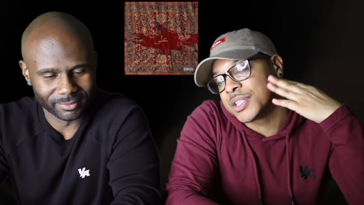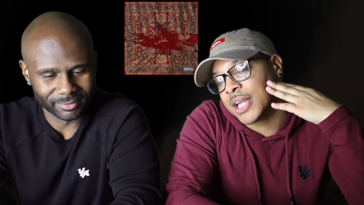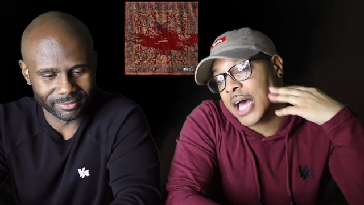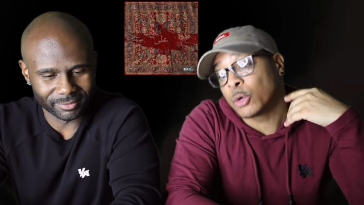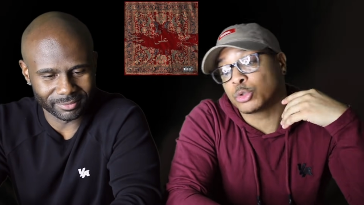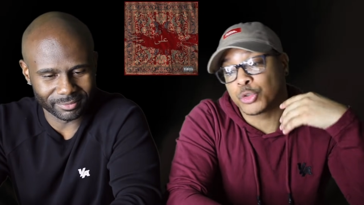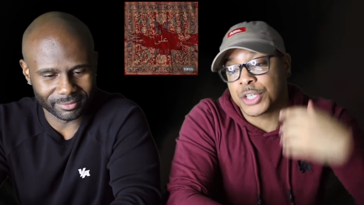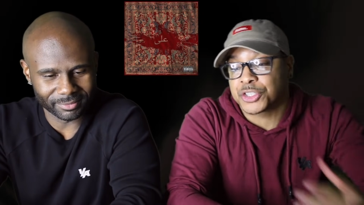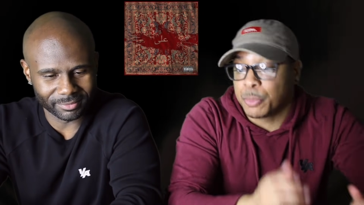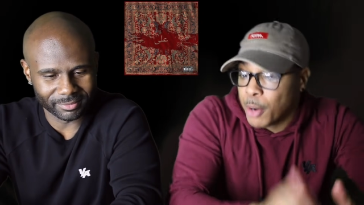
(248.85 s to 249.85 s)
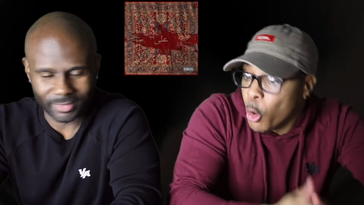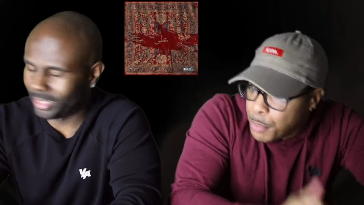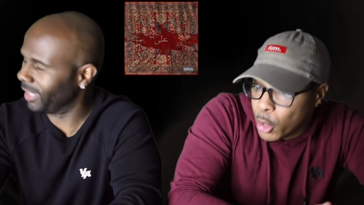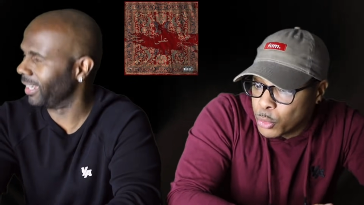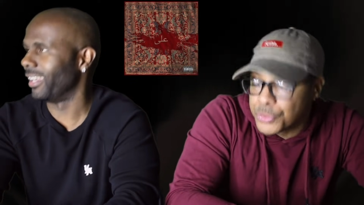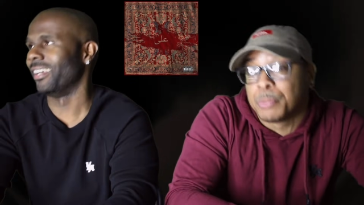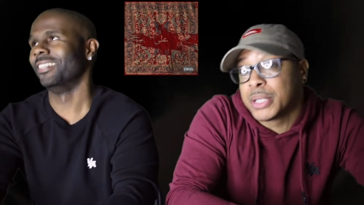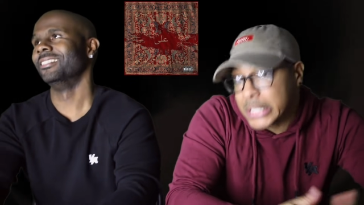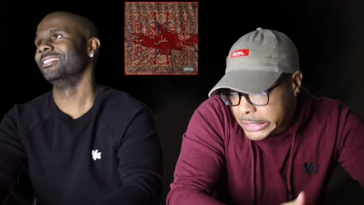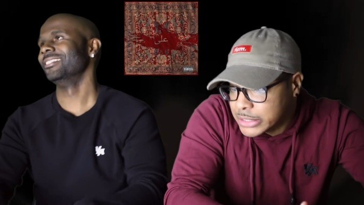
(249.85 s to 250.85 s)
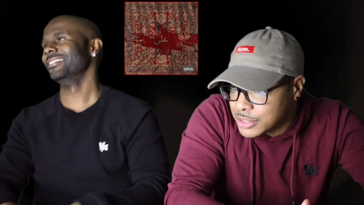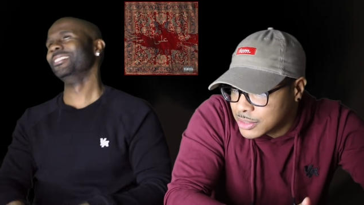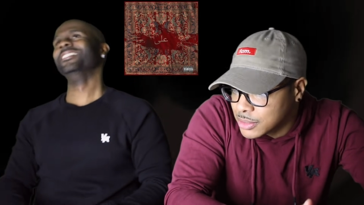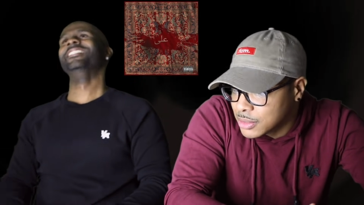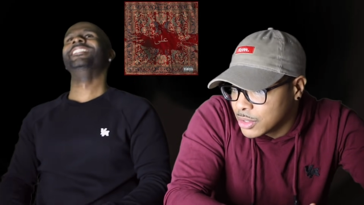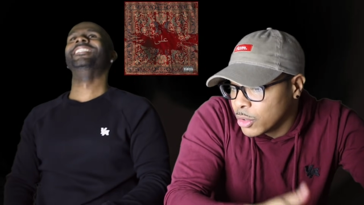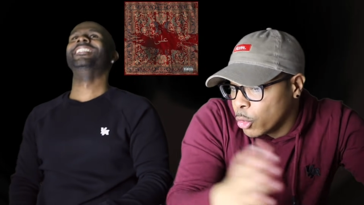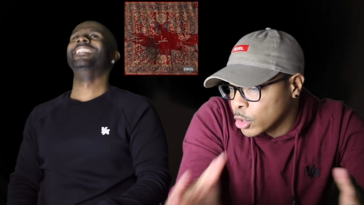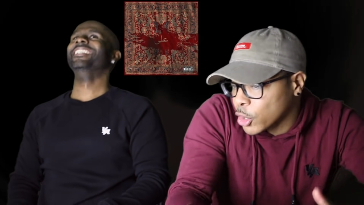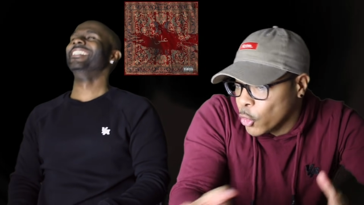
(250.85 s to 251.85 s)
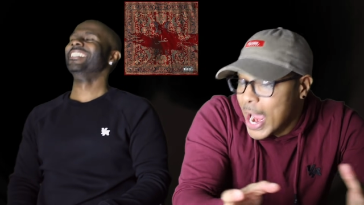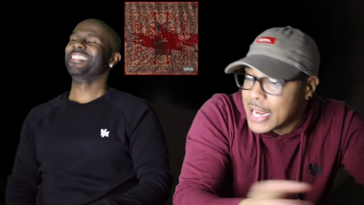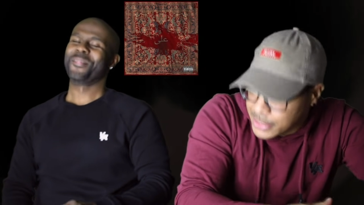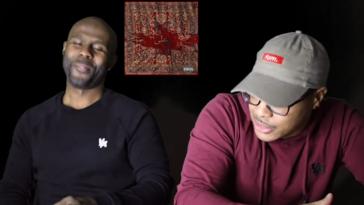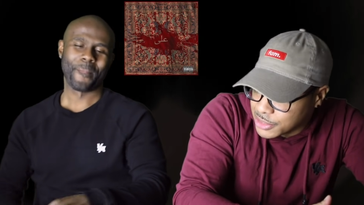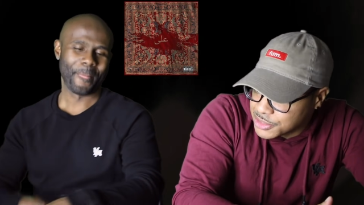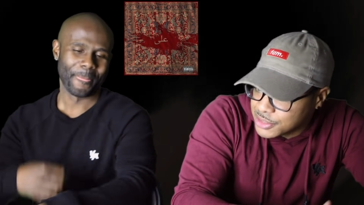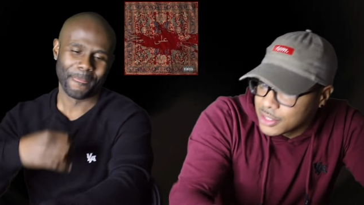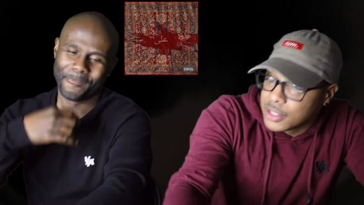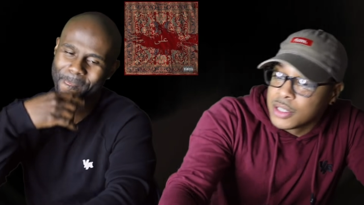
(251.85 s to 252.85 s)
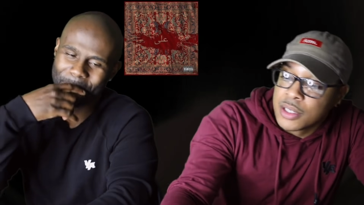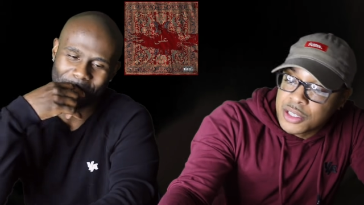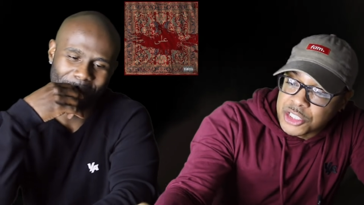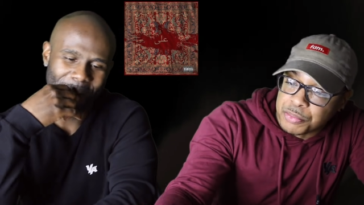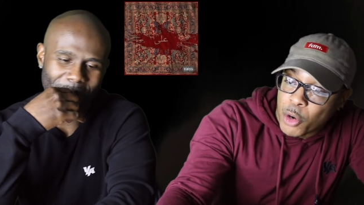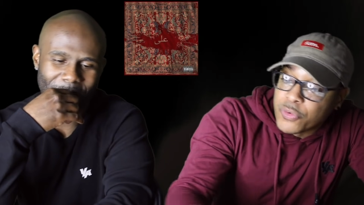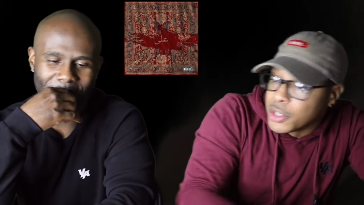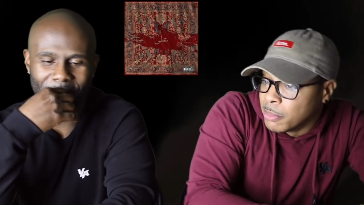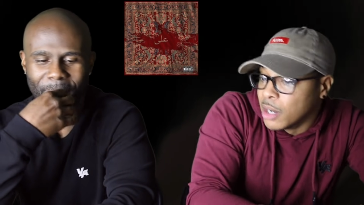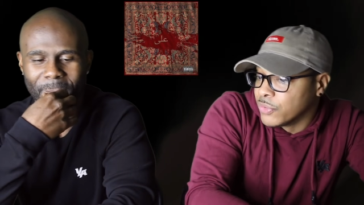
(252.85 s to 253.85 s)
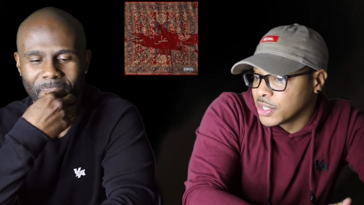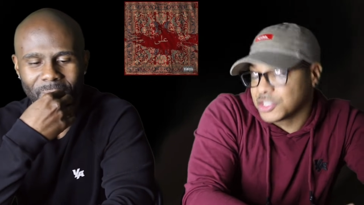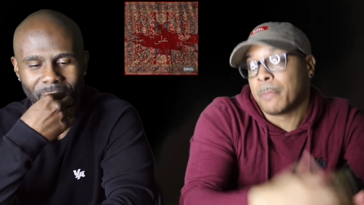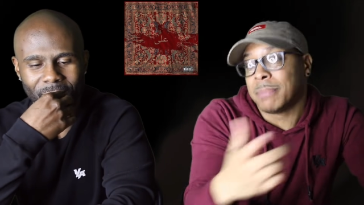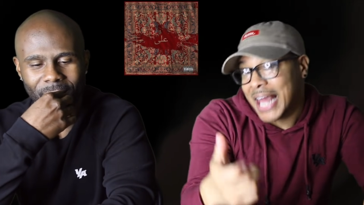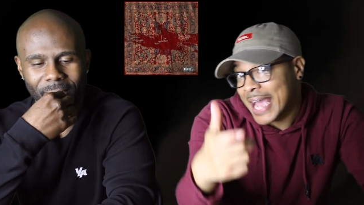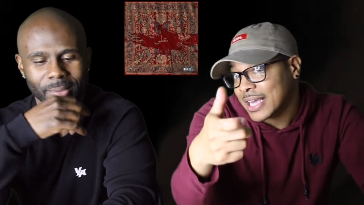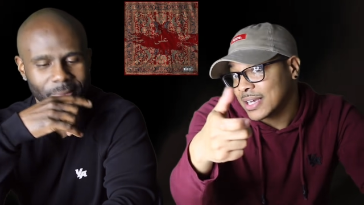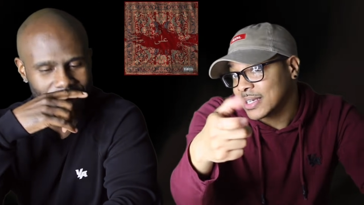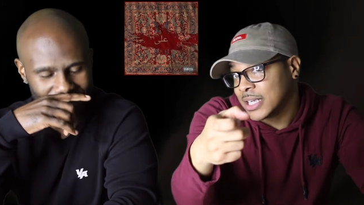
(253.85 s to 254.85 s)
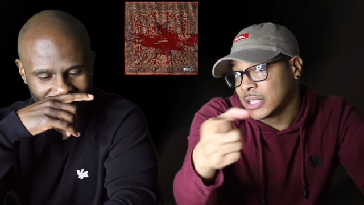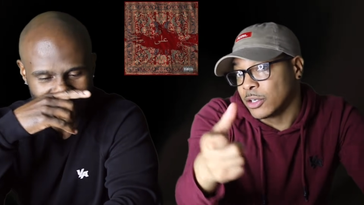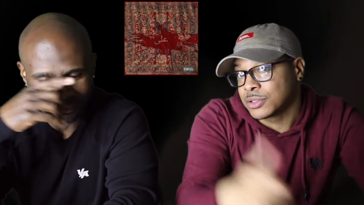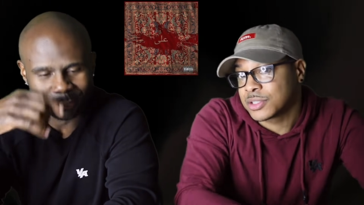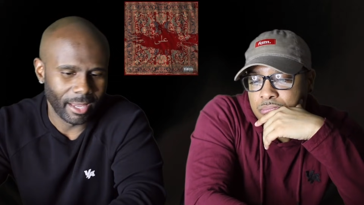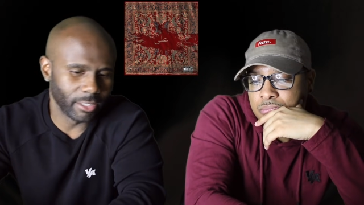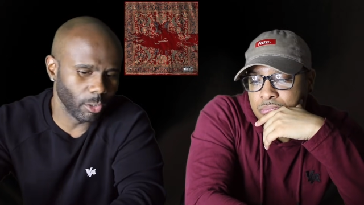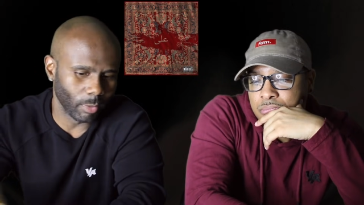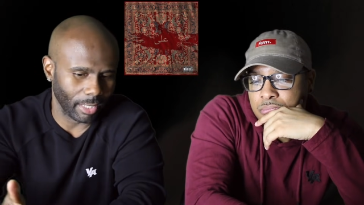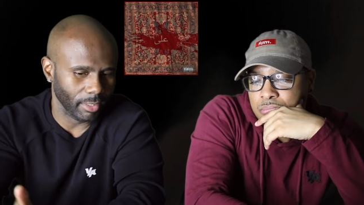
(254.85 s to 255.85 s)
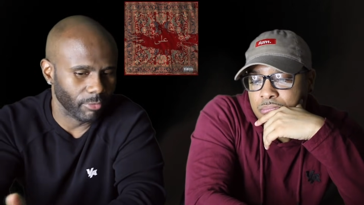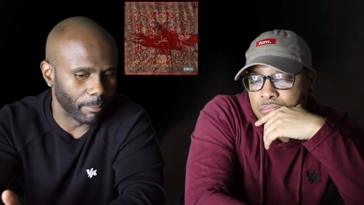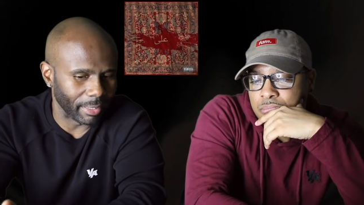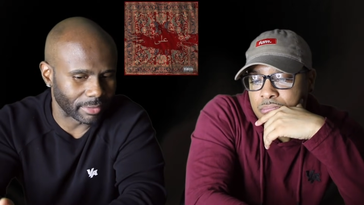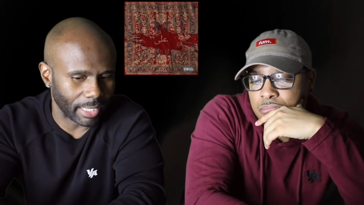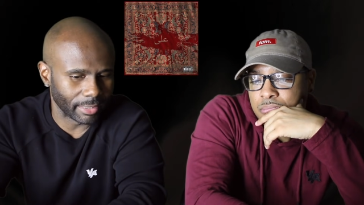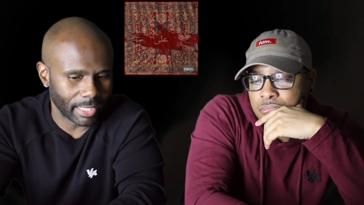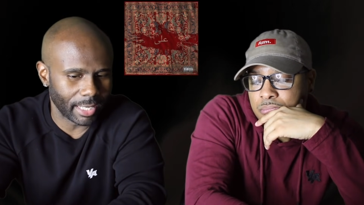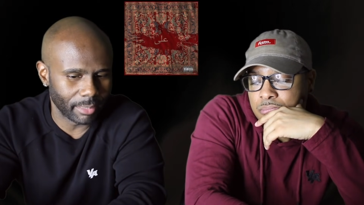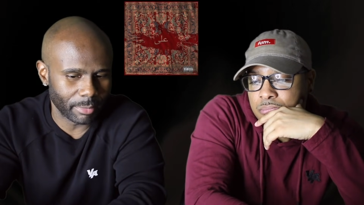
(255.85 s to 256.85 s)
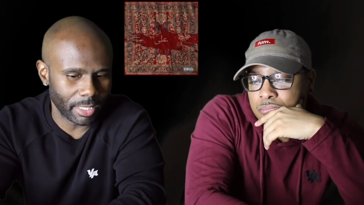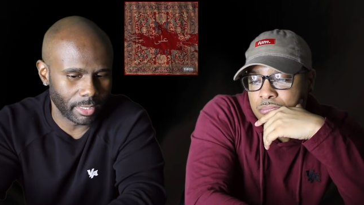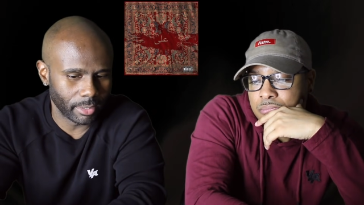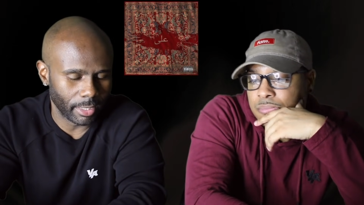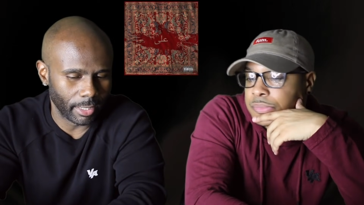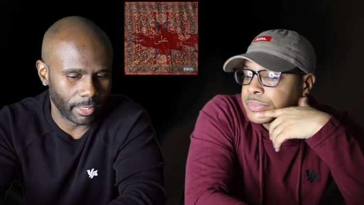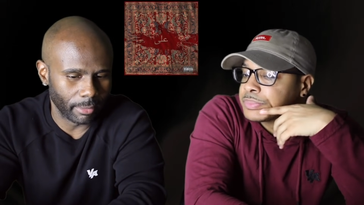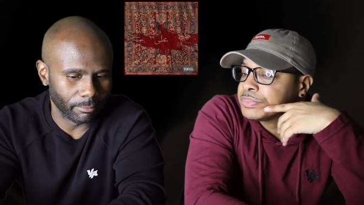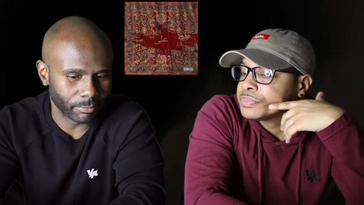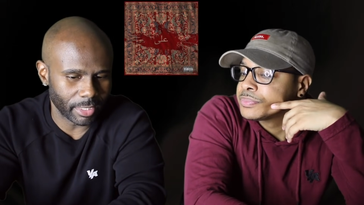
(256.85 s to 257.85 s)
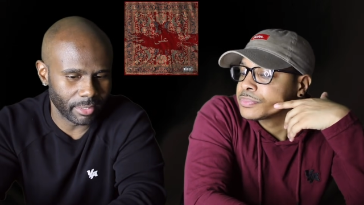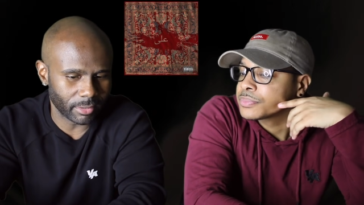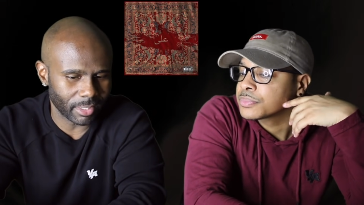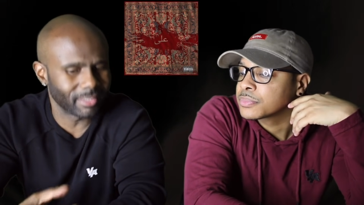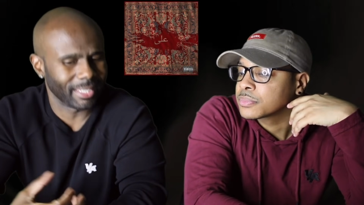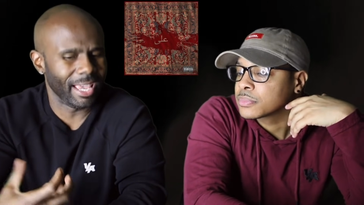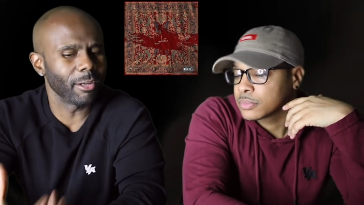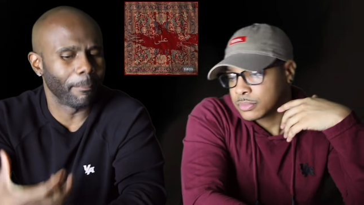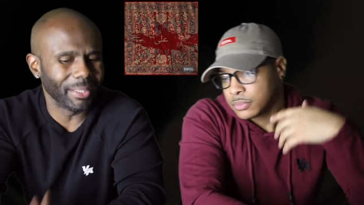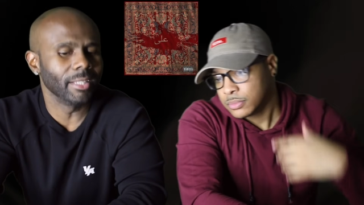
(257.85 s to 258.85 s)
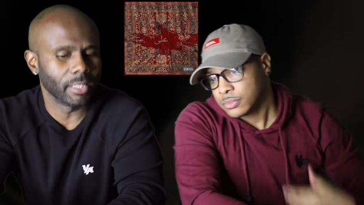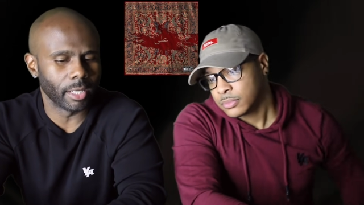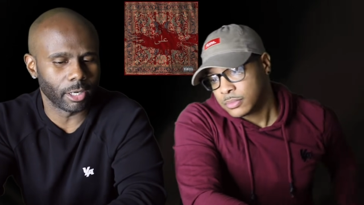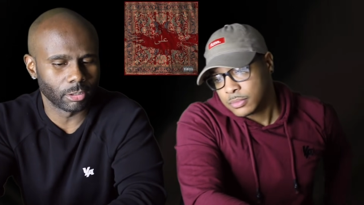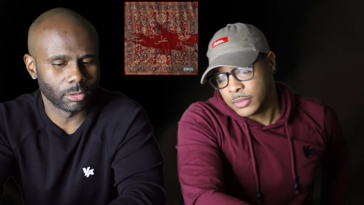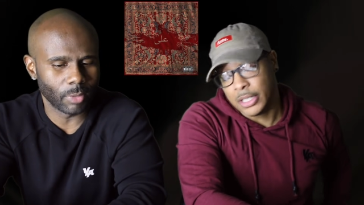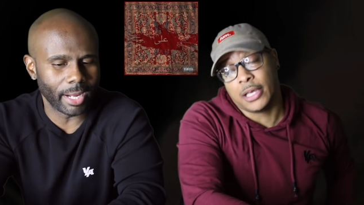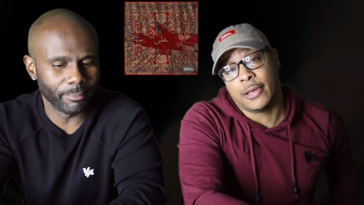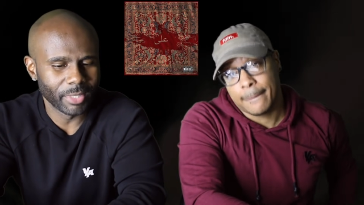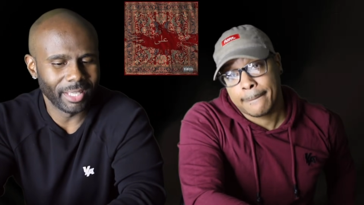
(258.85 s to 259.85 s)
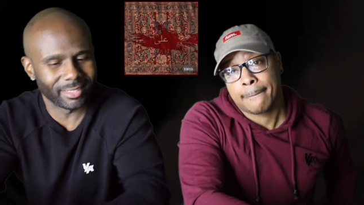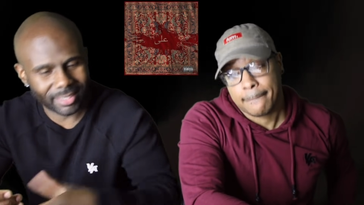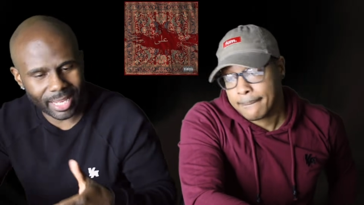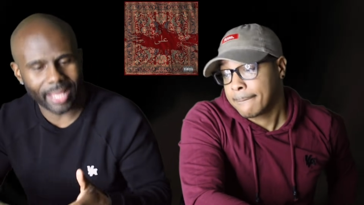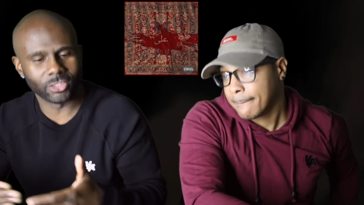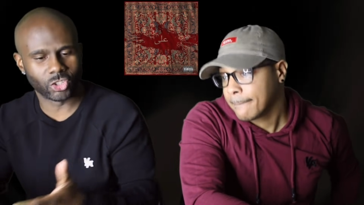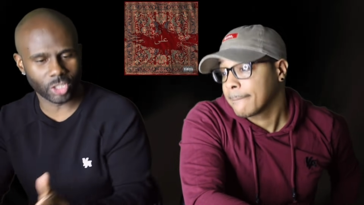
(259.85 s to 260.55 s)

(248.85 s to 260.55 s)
Speaker 1: said, "I don't trust the popo, the police." or the crack dealers, because both of them motherfuckers are black
Speaker 2: killers. And you know what I love about that line, man, um, is it's accountability there, yeah. right? It's not